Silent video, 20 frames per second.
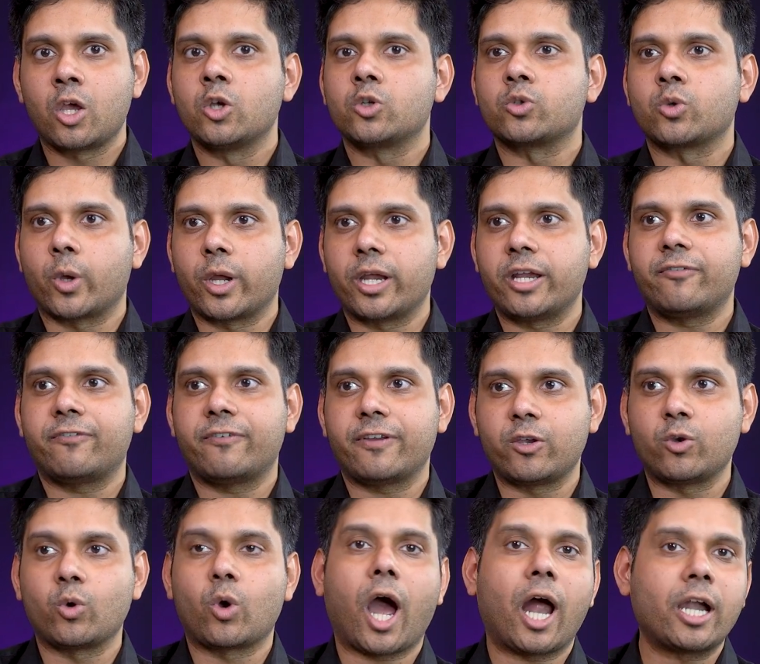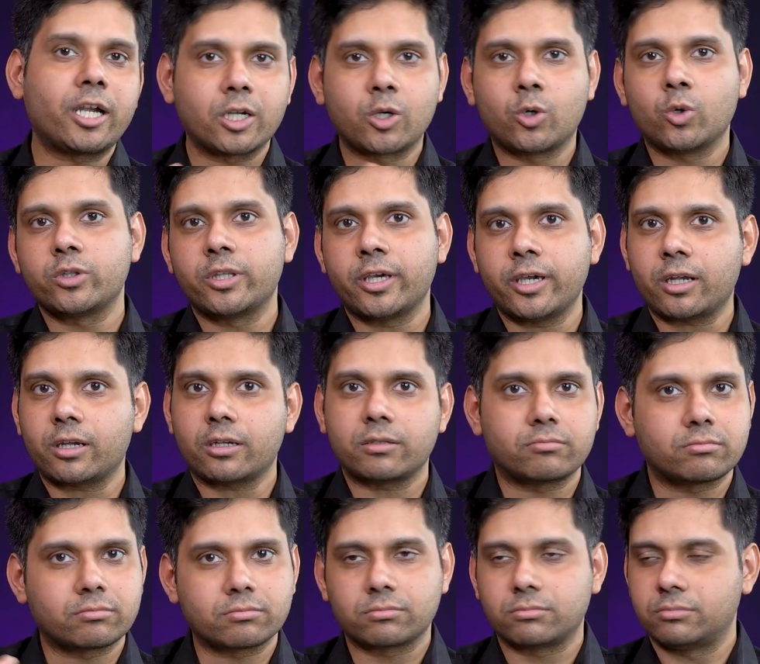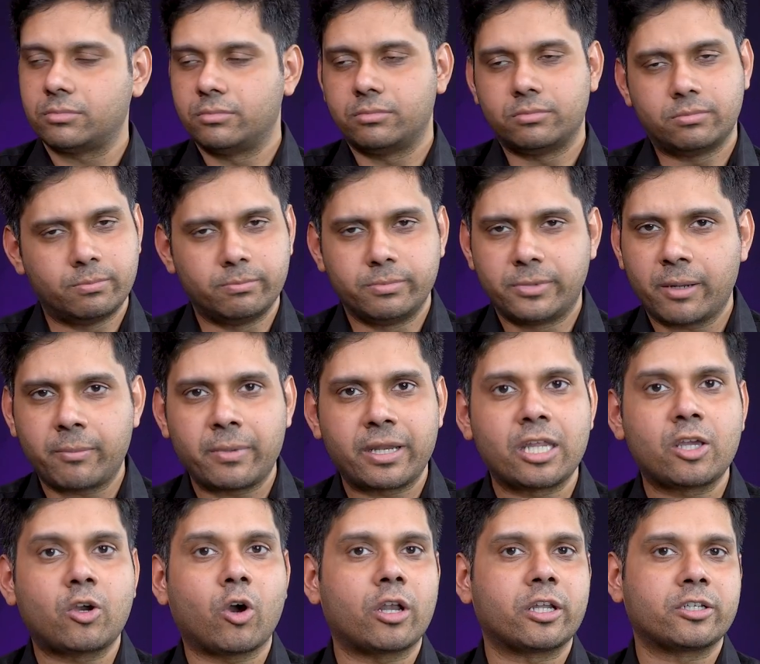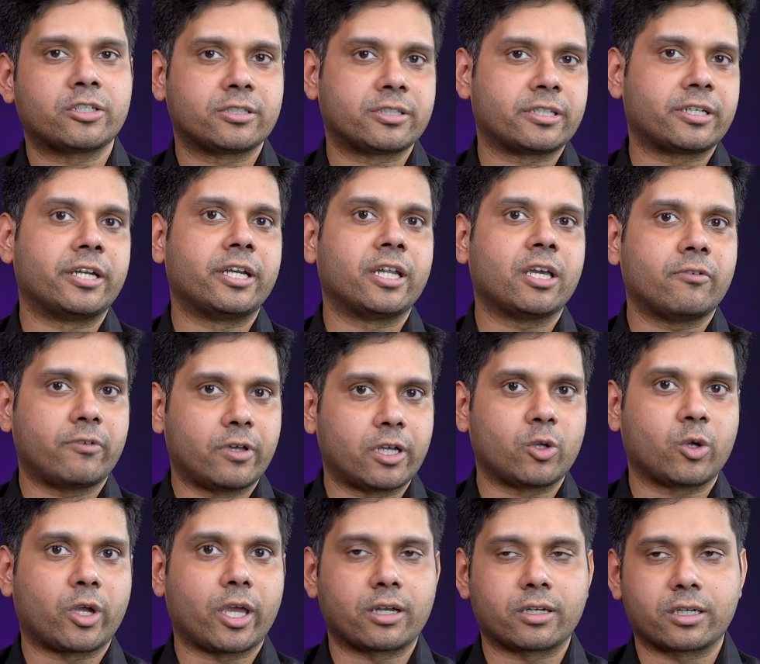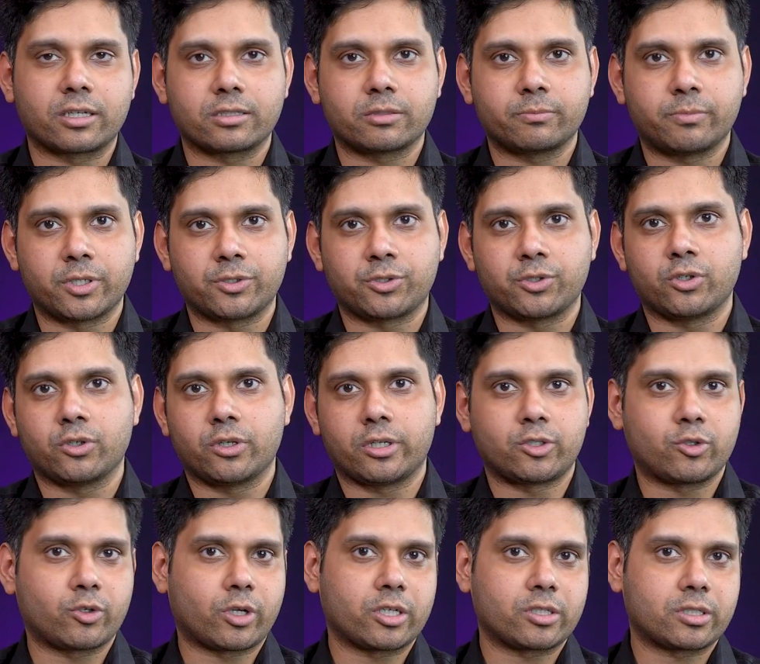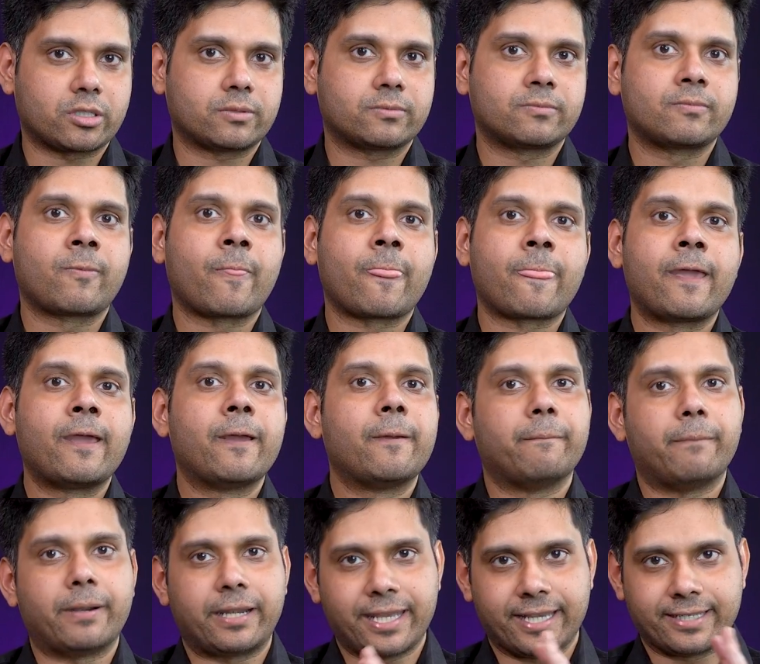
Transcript: So if you can't go there, there are many colleges in India where you can pursue your education. But